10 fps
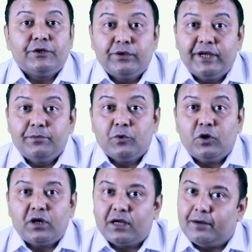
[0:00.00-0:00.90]
You need
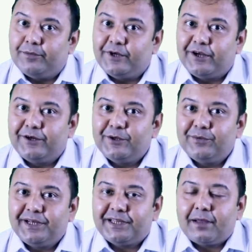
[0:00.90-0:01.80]
more? Come down to
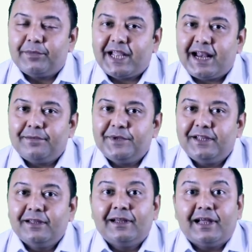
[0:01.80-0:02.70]
Wincap
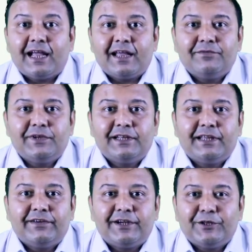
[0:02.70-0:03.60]
Academy and we'll
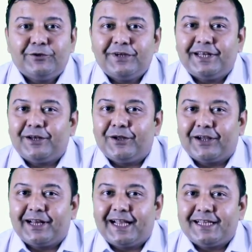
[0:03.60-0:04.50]
give it to you in an
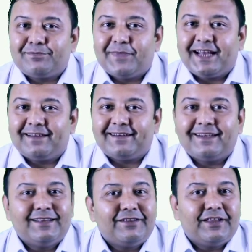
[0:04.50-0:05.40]
organized manner.
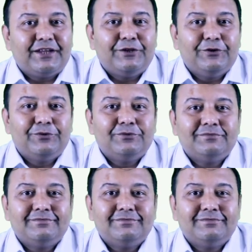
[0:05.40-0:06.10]
Thank you.